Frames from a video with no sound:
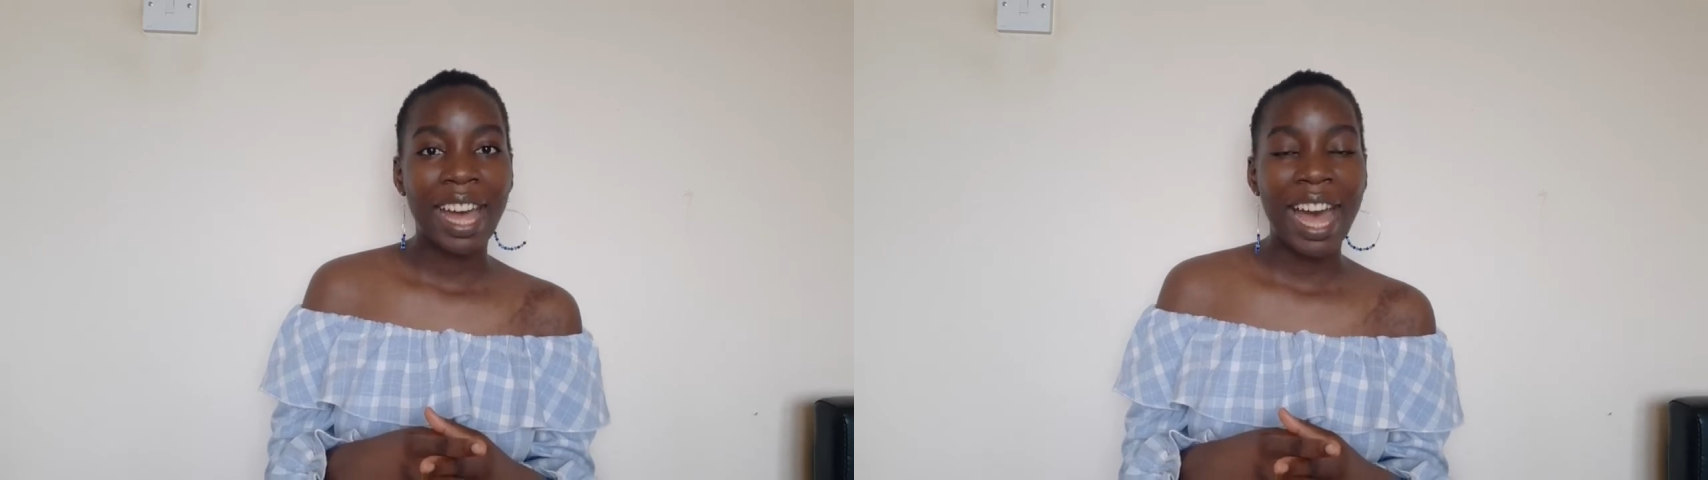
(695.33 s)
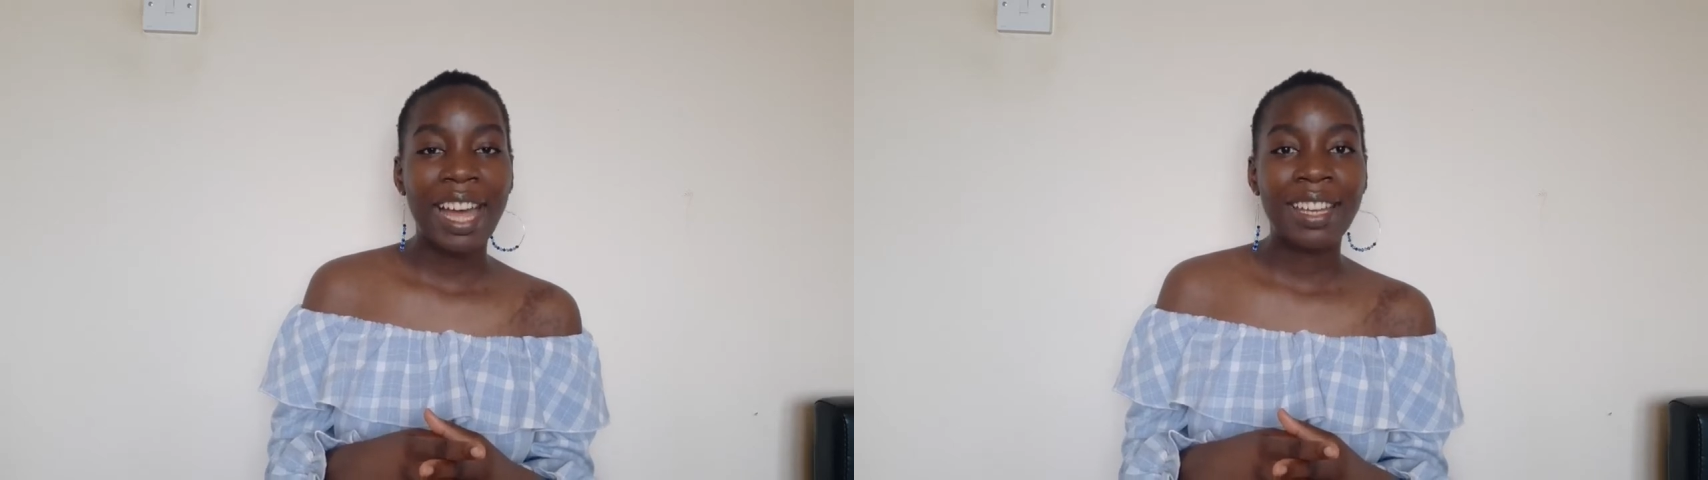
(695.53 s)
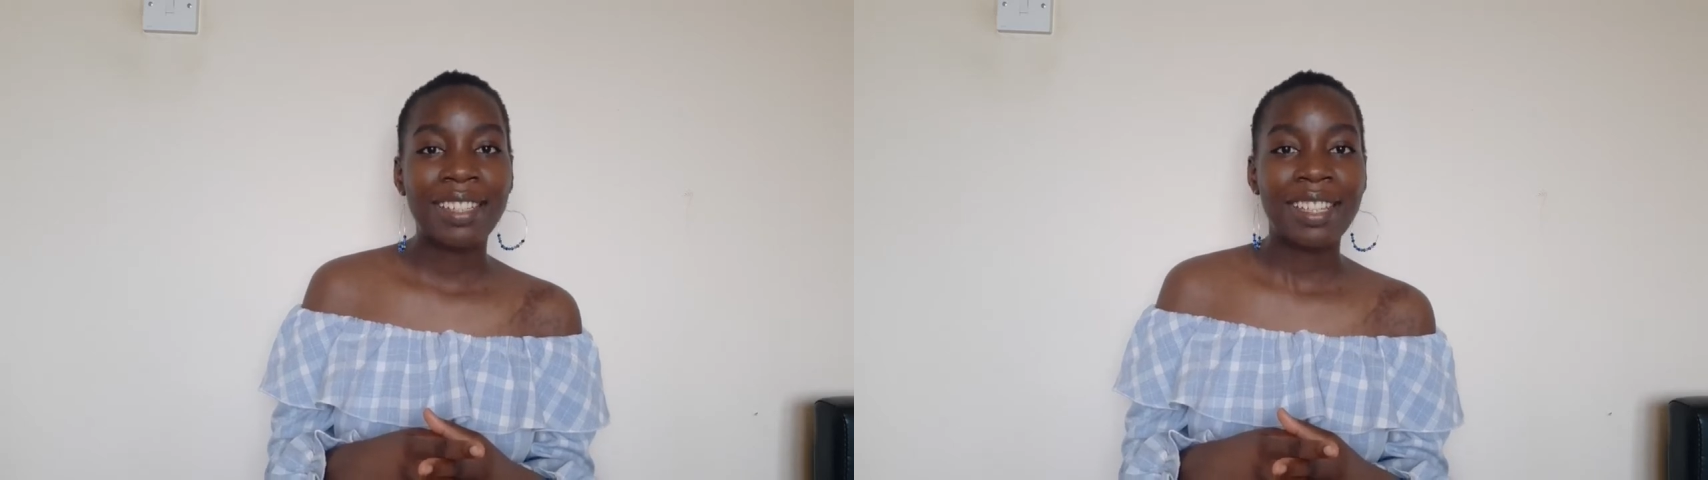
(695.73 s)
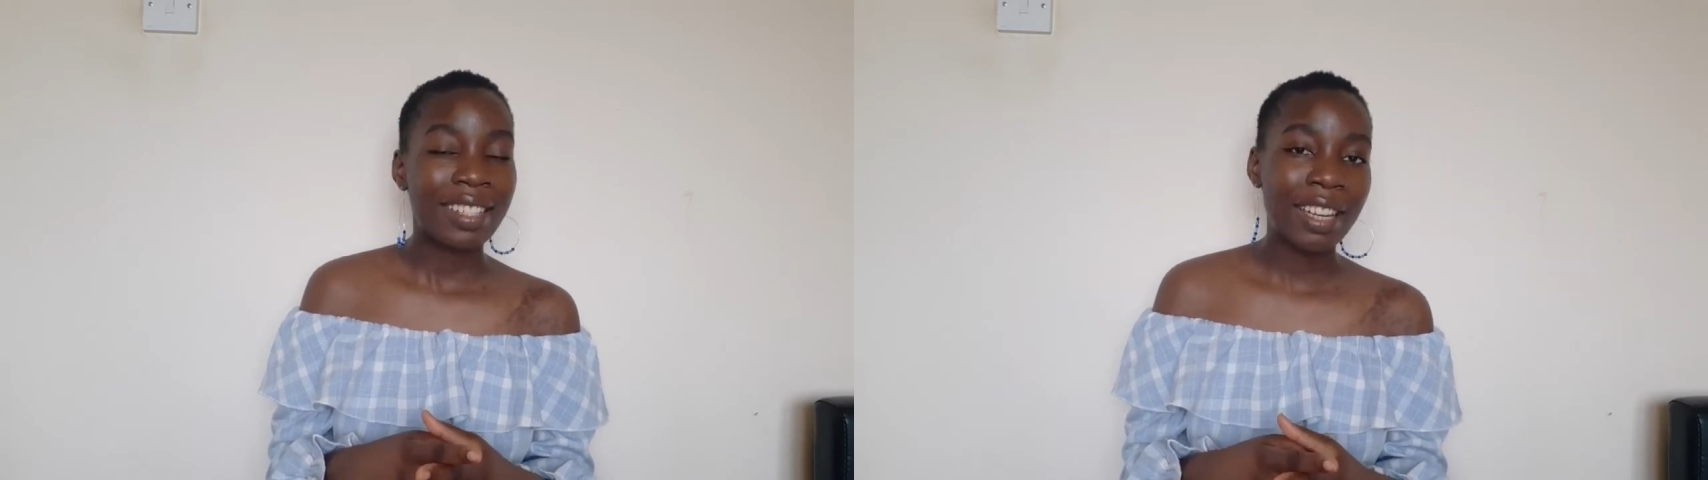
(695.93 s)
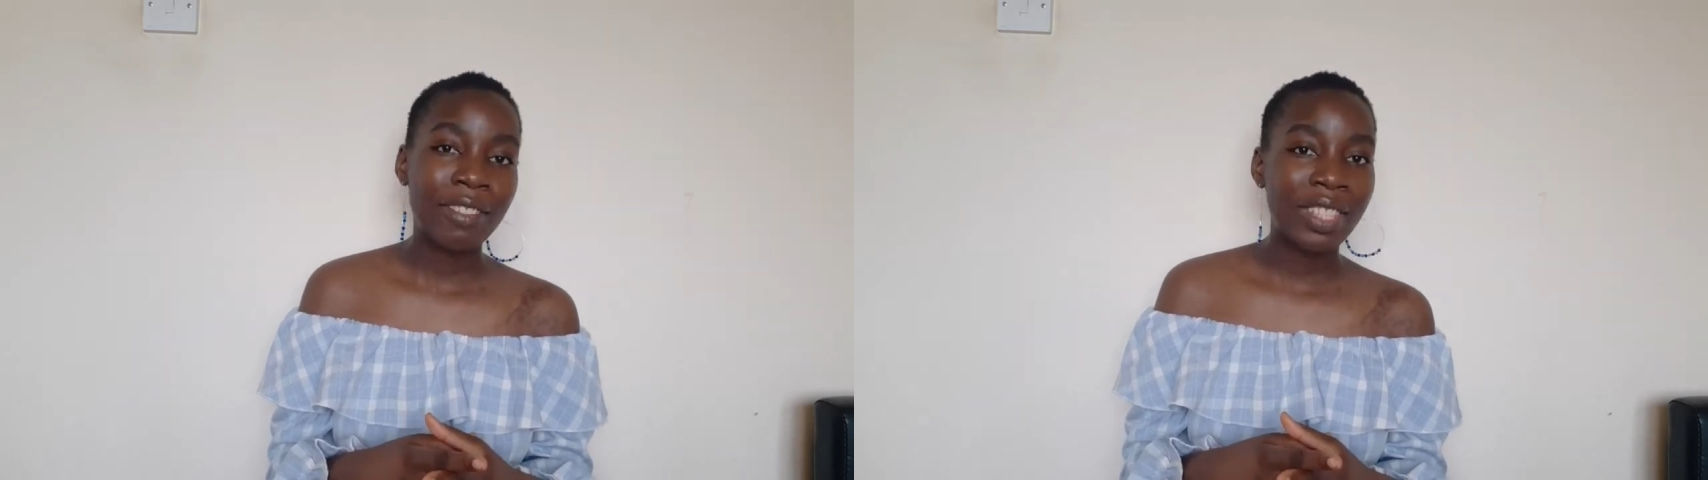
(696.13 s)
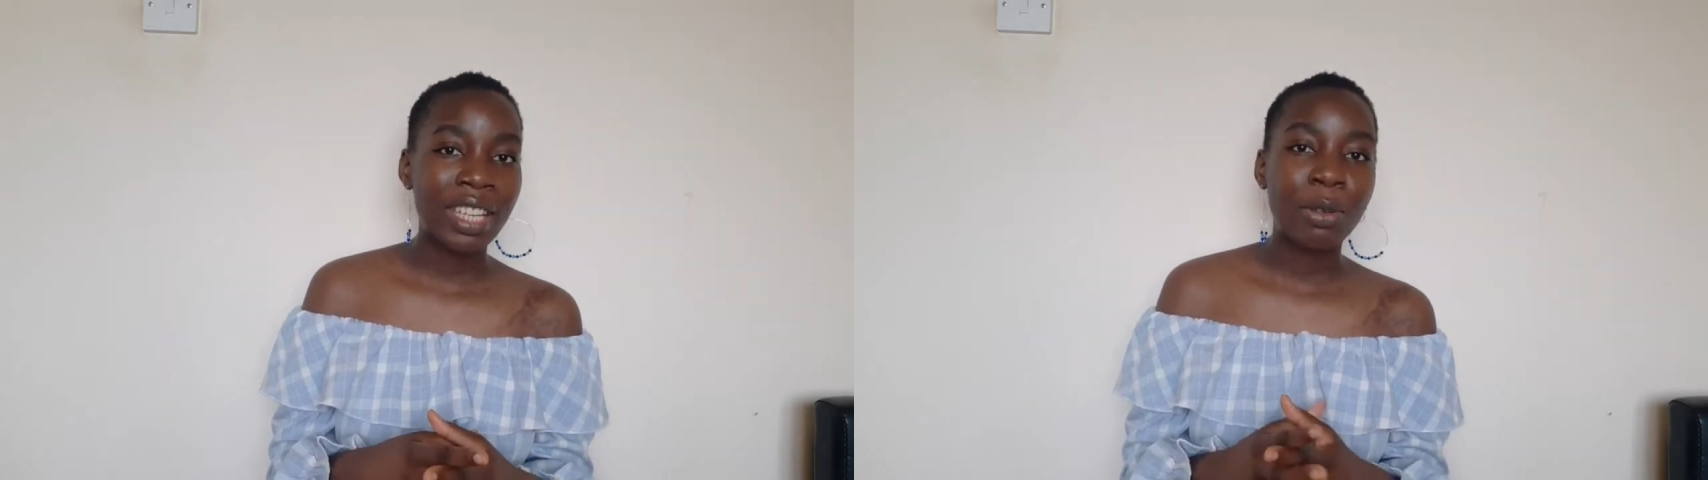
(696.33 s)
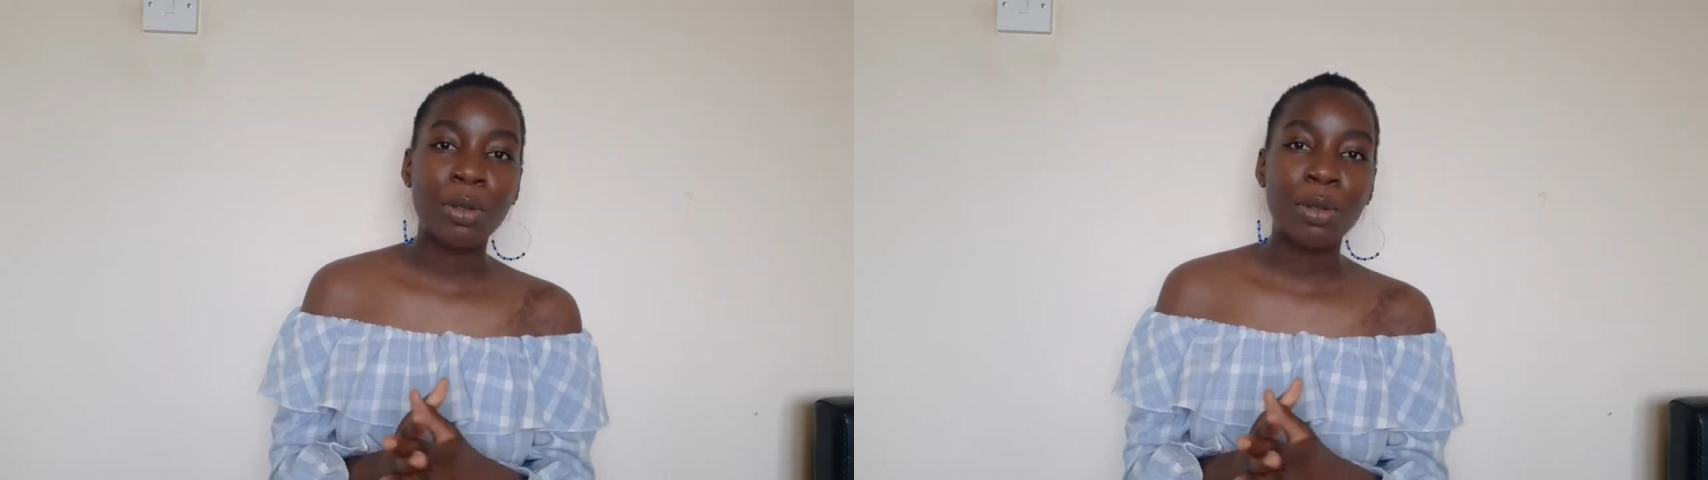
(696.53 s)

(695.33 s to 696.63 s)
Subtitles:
and instead of seeing